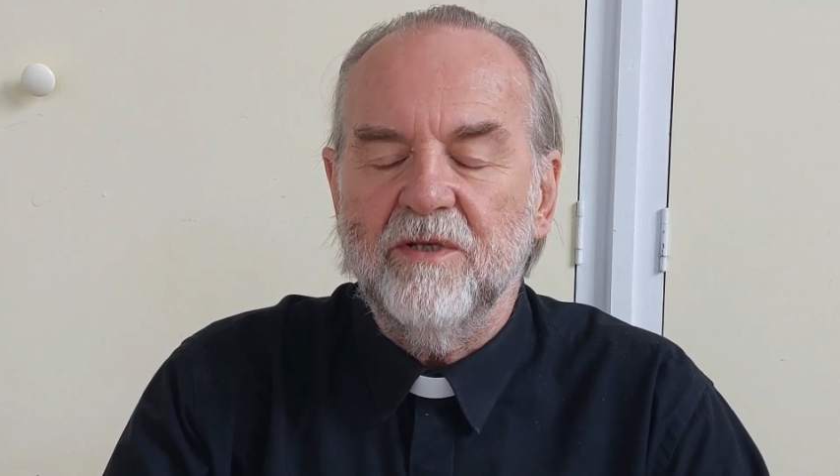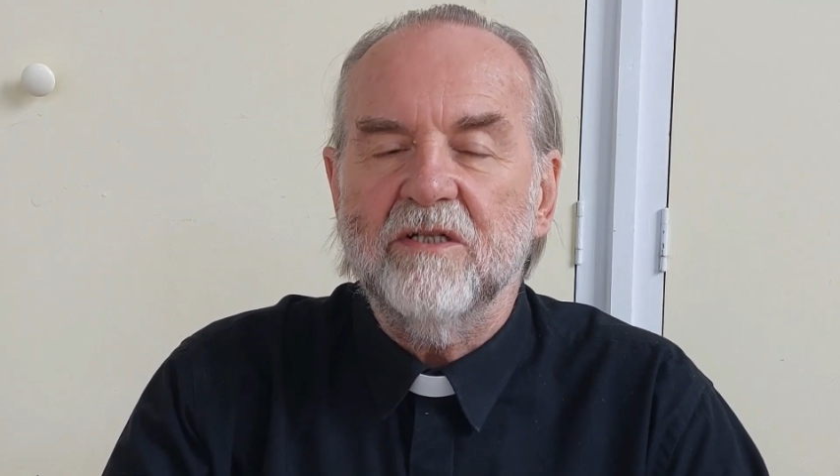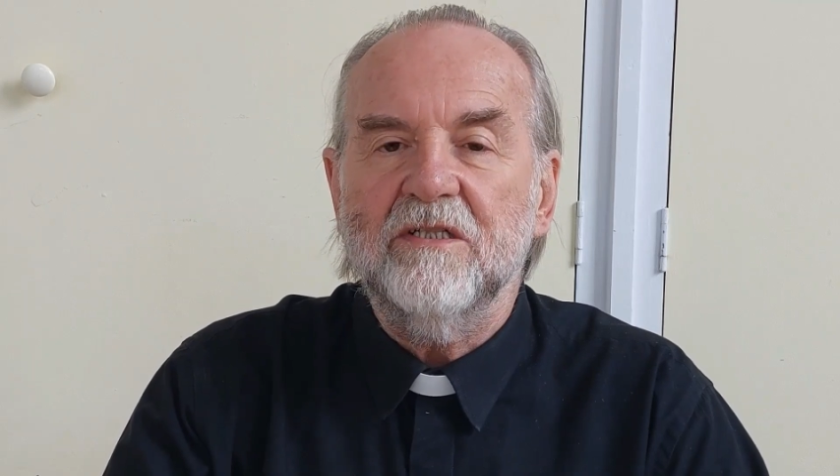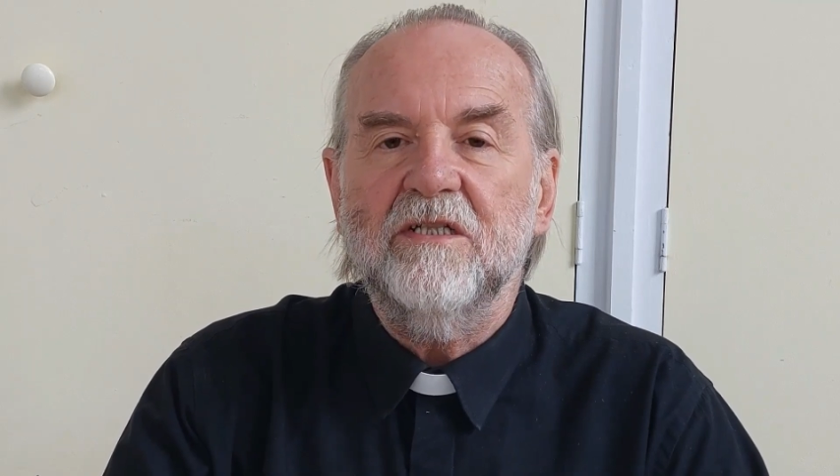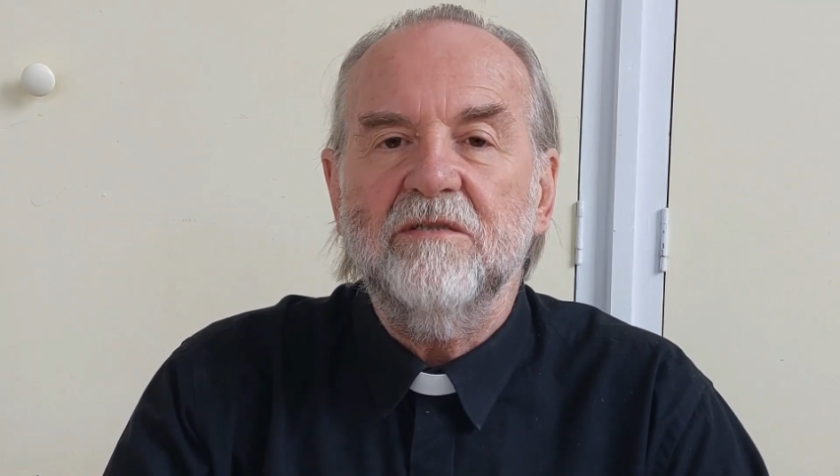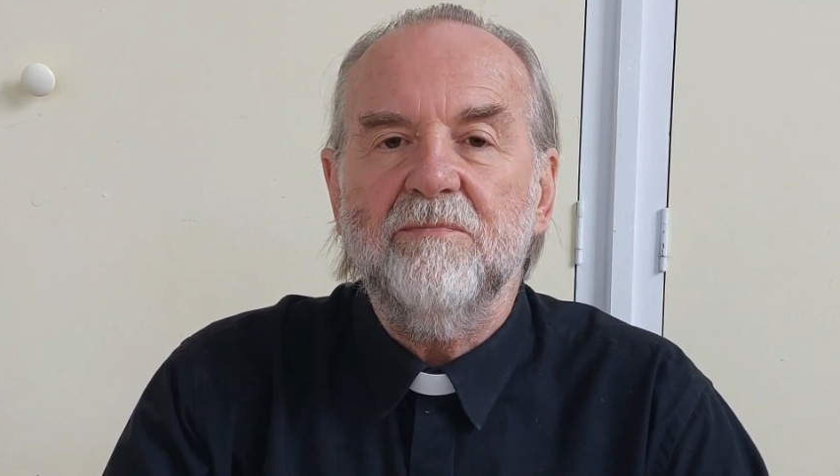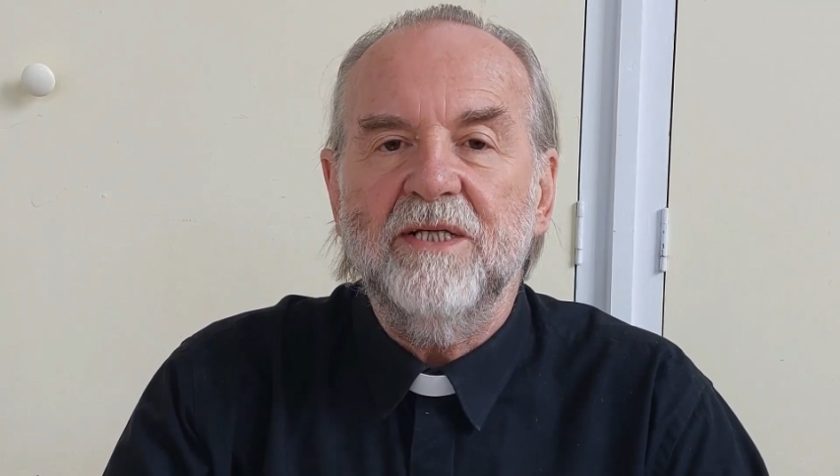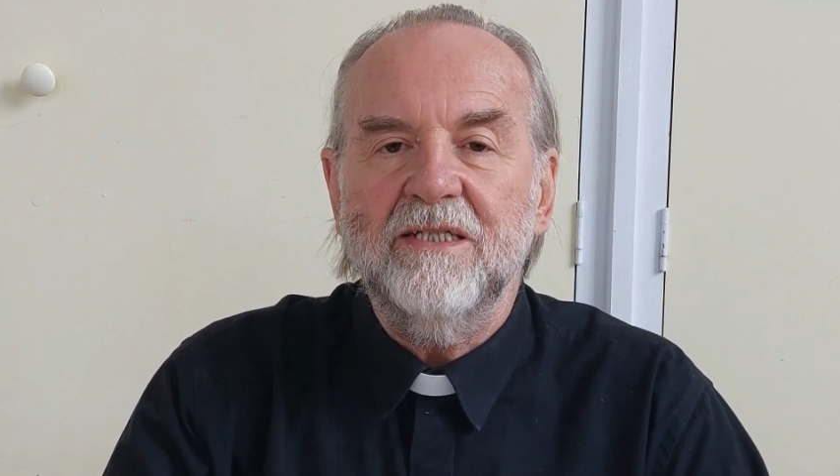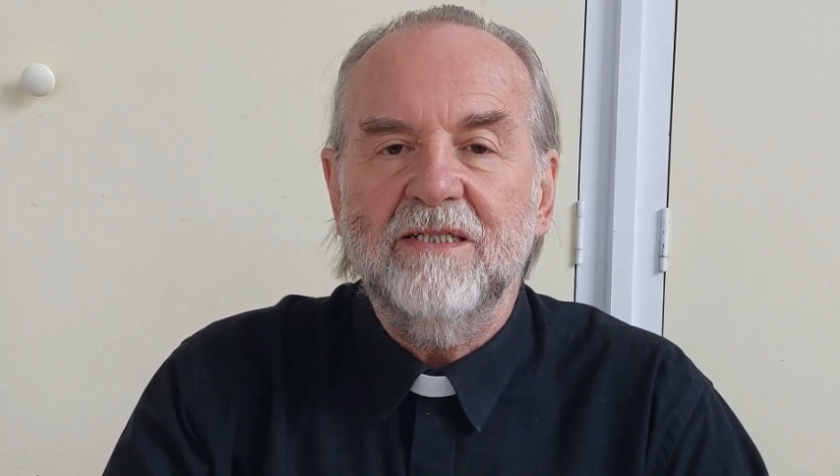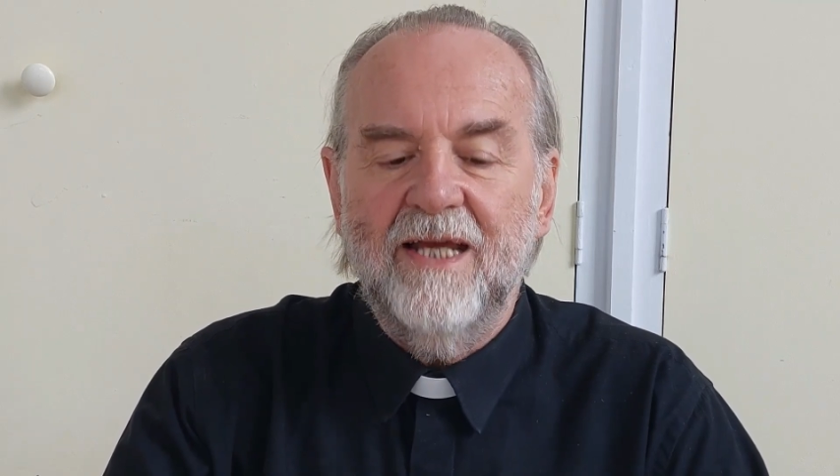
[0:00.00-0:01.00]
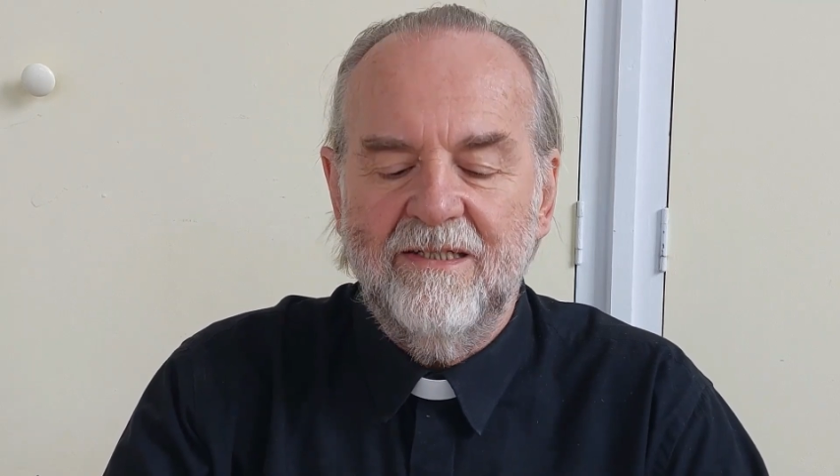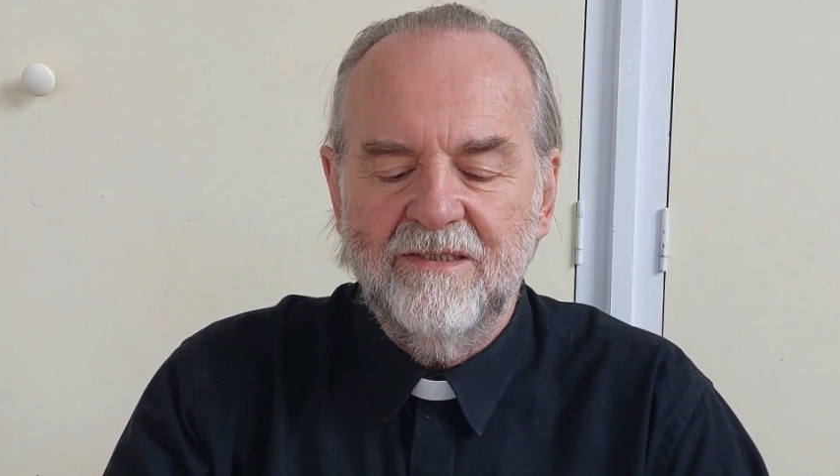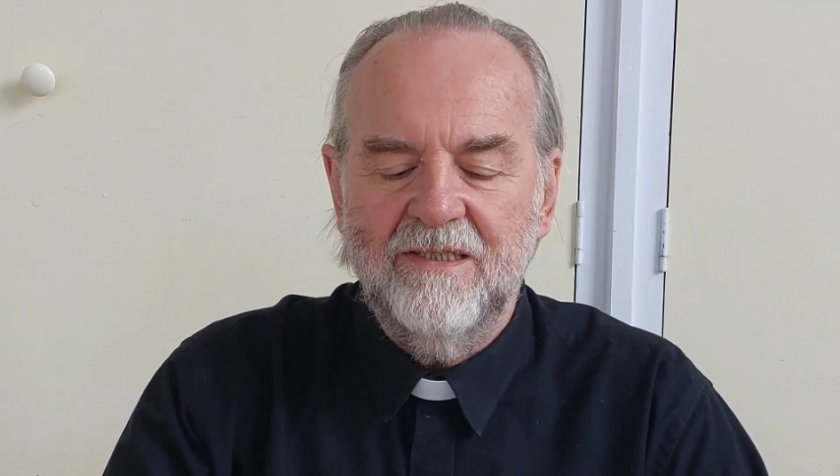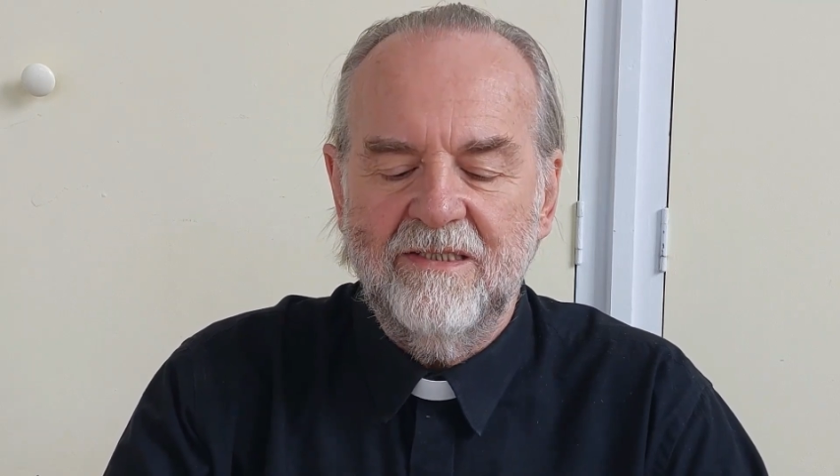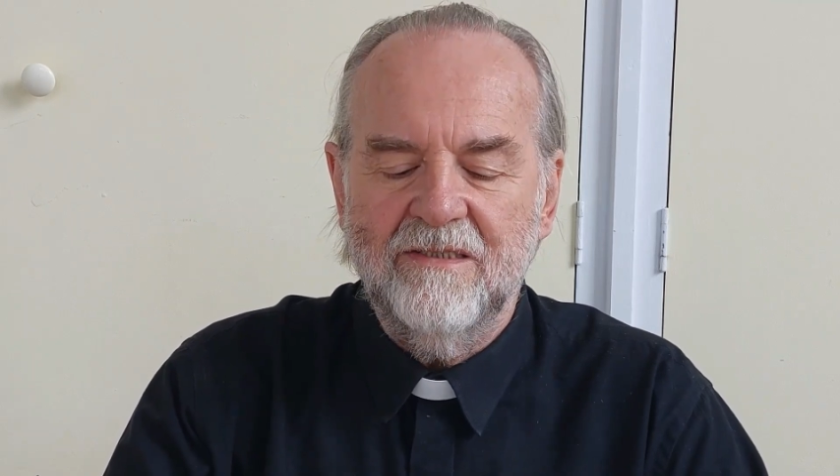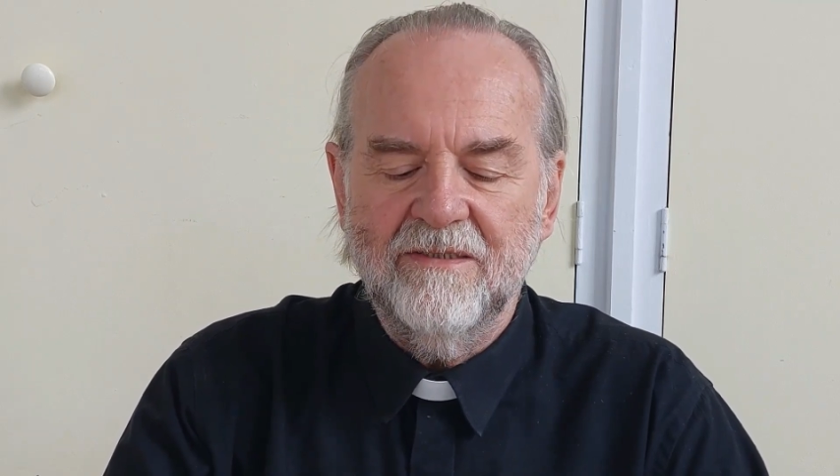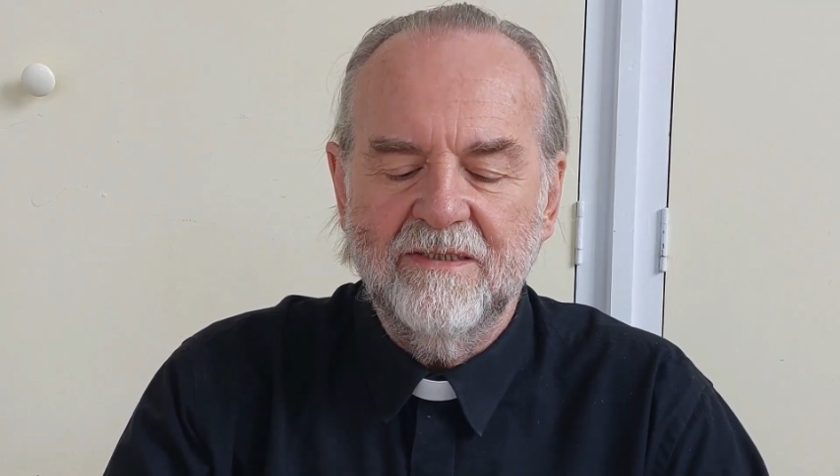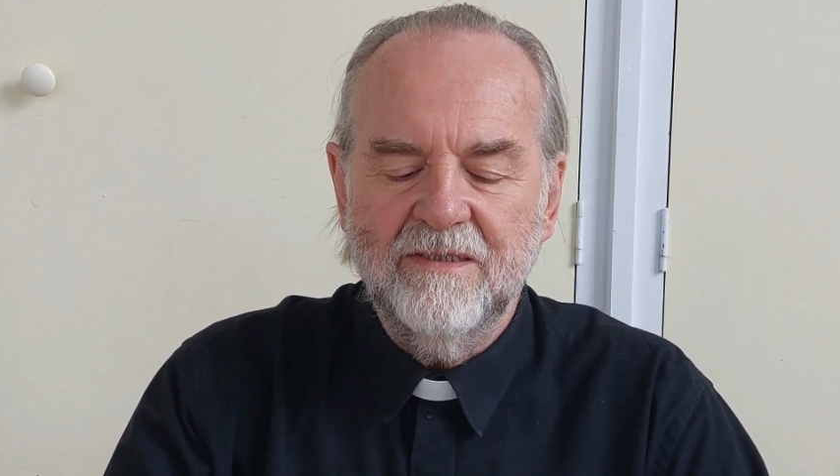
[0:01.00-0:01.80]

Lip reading: because it is being tested.